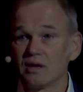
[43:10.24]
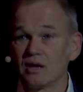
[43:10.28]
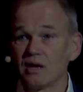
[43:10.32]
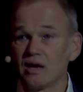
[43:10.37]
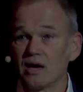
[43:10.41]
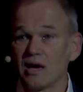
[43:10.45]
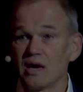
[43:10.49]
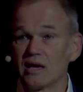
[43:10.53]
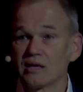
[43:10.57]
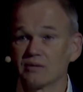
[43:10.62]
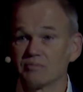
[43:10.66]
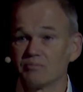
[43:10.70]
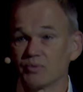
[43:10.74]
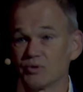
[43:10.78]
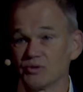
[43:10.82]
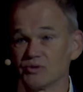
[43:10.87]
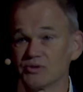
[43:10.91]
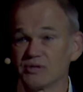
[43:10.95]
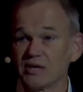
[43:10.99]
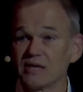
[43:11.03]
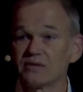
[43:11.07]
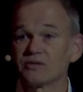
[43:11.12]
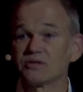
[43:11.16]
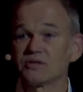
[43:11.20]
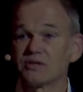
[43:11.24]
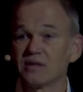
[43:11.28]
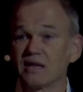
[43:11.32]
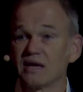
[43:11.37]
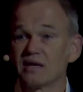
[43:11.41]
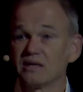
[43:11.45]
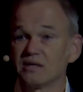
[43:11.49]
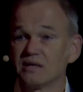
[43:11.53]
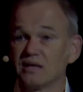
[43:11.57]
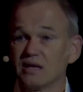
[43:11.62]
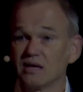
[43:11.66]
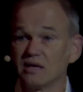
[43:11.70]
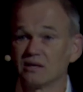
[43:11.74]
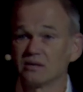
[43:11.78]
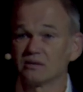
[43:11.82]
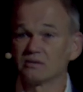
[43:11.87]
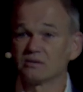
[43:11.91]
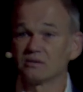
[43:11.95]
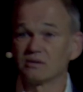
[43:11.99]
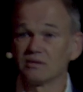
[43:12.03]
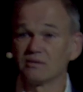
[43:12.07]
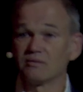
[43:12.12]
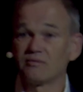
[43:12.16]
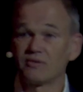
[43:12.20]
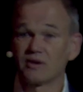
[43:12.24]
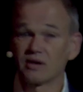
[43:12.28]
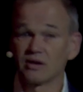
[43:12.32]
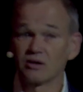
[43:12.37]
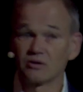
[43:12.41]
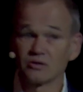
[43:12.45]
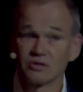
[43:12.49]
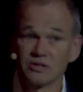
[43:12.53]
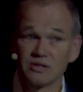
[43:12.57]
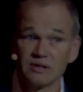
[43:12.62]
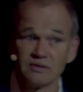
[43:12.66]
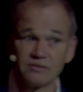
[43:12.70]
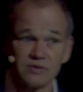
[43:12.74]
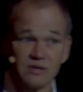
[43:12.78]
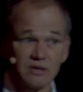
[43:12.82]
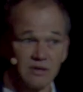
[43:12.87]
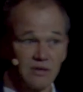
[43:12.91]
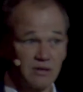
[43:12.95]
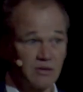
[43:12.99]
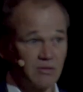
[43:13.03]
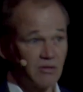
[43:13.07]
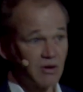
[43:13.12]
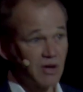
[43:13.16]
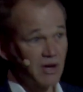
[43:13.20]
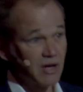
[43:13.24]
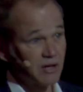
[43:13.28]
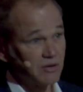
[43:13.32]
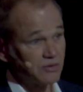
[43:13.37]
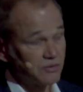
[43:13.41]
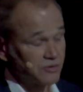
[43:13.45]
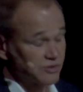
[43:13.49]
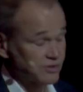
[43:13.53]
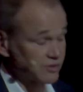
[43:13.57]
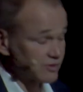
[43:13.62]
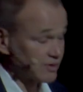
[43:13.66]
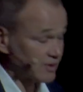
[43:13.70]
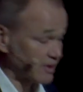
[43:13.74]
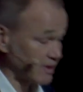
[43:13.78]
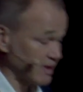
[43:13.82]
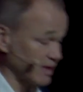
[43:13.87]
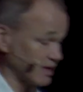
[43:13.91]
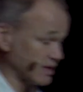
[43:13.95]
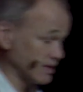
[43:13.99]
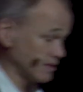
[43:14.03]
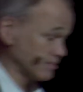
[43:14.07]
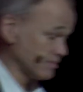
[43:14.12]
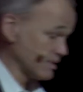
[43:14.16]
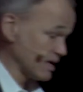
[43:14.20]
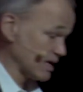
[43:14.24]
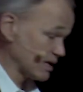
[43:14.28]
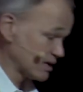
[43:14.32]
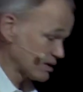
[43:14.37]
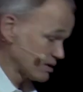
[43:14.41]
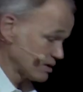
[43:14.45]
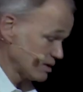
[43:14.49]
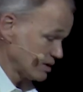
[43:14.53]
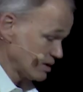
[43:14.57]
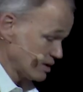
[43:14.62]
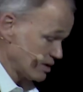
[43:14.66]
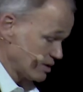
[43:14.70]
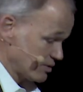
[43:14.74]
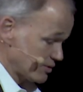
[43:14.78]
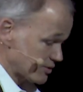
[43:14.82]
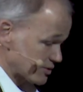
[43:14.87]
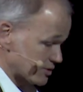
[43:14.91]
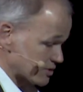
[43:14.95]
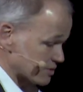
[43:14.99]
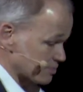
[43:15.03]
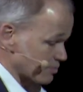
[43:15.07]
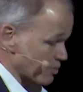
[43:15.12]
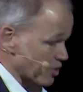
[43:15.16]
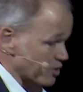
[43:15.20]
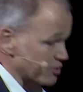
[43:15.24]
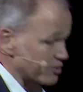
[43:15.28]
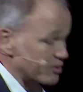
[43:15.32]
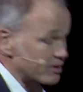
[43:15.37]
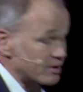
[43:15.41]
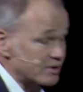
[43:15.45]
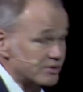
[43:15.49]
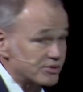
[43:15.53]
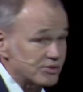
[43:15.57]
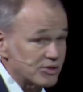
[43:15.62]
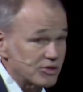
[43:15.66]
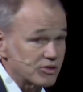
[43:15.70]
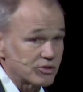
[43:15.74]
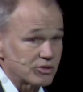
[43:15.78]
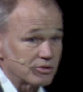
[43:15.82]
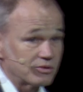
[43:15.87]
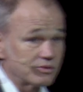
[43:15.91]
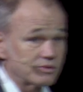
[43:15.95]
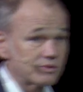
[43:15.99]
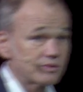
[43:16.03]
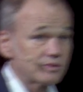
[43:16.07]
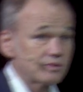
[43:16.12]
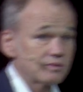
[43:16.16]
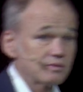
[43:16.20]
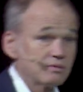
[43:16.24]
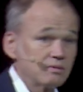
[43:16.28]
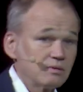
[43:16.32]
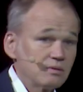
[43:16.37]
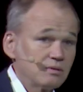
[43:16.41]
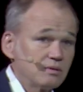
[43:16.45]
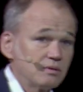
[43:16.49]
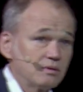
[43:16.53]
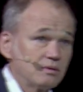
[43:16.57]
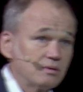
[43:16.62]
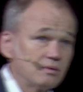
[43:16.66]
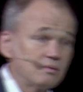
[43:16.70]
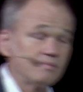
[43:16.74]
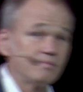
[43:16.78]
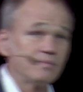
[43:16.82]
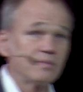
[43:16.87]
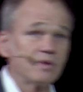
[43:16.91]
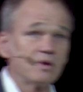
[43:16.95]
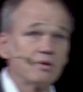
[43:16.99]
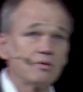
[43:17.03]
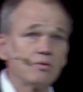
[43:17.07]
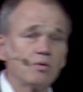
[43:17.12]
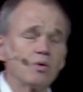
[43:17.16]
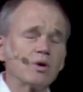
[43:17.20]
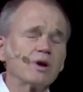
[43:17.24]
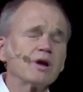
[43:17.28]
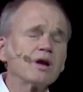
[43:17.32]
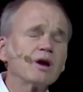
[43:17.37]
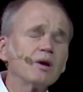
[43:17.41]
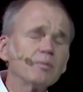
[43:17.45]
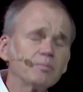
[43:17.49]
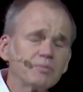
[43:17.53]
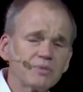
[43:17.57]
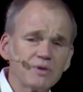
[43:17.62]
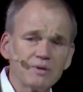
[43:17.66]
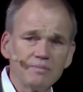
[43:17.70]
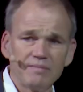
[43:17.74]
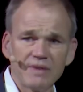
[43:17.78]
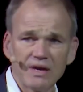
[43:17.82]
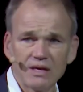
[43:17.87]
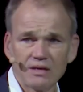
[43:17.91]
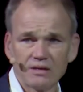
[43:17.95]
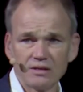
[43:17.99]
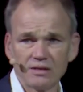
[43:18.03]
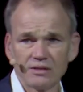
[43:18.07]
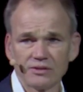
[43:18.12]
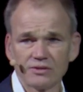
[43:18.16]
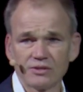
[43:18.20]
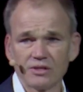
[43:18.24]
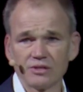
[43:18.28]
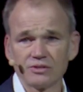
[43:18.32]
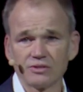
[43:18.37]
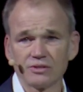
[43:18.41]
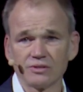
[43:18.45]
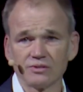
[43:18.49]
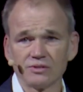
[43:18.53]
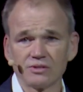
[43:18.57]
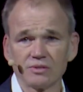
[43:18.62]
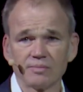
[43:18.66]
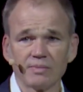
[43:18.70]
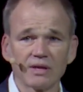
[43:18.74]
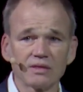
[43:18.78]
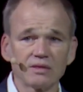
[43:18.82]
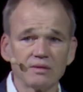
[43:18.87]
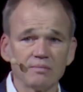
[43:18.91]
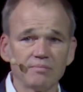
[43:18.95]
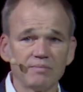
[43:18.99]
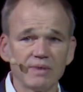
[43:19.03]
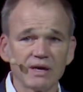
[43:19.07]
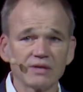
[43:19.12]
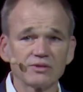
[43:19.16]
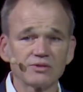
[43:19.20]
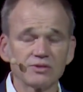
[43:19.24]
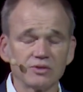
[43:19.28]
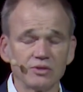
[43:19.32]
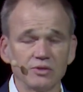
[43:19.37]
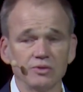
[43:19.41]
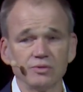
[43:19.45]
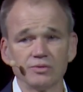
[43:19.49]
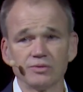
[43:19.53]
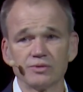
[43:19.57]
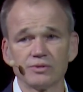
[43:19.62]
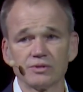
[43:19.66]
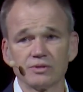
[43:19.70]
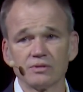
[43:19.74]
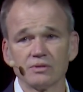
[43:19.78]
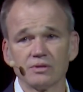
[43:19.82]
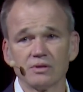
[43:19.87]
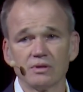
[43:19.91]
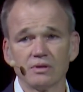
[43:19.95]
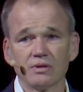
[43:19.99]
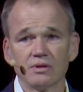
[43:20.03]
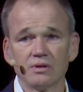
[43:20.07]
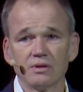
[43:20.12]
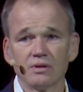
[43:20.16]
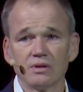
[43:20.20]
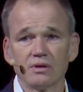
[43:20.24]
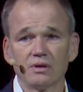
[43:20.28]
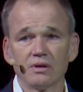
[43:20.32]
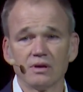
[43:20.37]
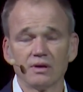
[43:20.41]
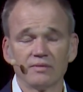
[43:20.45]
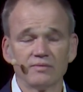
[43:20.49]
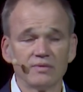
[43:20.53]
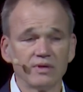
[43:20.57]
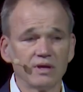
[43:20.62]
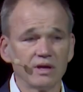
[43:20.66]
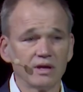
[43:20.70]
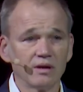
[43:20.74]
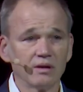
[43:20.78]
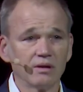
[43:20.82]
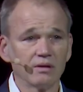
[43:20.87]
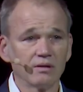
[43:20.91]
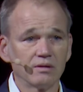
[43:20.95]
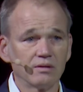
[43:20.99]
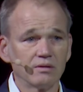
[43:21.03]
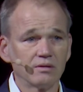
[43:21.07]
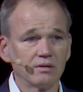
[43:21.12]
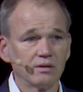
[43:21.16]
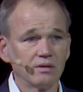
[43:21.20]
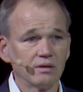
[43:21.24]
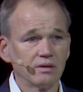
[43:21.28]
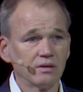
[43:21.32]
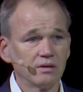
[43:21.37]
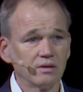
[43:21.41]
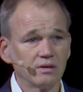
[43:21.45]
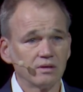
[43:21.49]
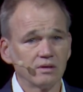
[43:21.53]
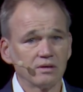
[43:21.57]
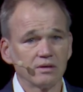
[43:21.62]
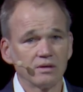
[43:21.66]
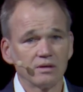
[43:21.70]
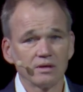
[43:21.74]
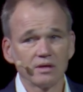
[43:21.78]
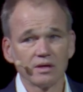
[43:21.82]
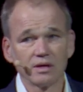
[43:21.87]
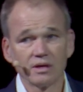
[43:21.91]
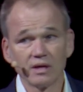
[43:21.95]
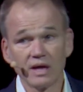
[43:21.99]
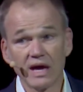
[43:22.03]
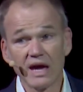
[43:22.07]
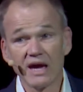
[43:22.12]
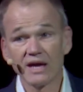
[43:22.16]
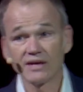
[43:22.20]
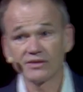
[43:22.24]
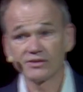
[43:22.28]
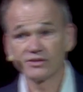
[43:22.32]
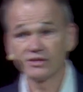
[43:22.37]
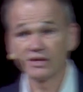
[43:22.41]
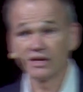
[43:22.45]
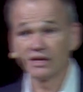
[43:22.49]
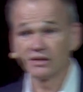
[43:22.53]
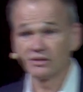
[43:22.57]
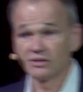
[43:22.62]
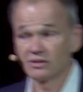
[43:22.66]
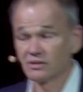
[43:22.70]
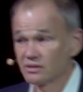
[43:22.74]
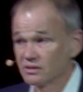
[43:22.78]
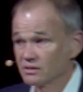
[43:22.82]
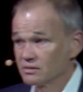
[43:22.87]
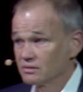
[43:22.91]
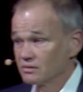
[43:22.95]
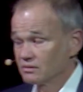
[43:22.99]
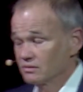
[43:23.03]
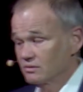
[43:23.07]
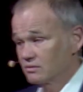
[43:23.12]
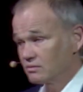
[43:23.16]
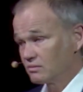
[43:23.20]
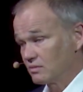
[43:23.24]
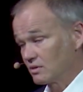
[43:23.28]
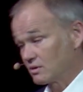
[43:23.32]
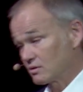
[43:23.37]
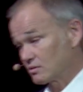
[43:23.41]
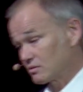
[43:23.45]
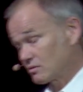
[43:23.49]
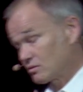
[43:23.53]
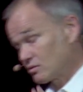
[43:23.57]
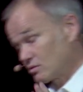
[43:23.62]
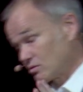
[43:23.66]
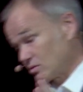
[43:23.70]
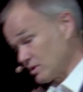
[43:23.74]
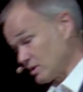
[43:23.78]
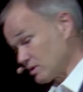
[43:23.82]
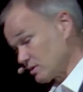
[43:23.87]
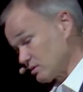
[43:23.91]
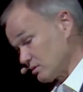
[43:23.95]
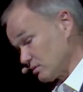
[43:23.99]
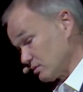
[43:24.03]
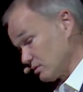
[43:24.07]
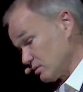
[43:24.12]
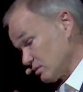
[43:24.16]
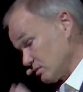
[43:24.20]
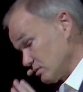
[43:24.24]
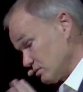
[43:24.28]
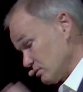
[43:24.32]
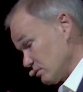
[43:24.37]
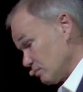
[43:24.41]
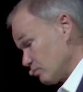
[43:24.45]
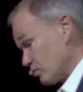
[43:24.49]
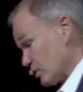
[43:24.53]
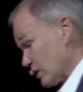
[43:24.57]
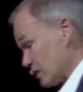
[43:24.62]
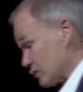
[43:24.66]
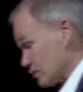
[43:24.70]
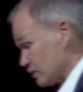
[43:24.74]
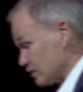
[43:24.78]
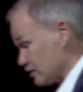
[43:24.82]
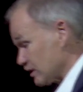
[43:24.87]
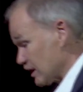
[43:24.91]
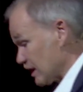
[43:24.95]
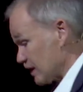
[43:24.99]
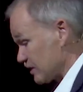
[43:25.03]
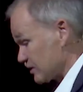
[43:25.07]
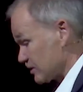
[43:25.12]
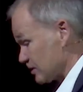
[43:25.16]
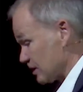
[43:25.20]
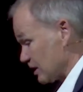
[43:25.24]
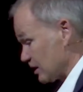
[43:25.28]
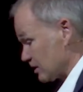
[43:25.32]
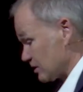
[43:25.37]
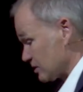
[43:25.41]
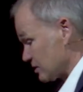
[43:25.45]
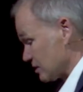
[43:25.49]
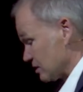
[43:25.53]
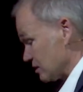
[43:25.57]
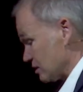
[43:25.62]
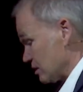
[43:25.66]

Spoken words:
and presents that data to the fire chiefs on the ground so that they can make smarter decisions or help them make decisions about the best use of their assets, their critical, precious assets in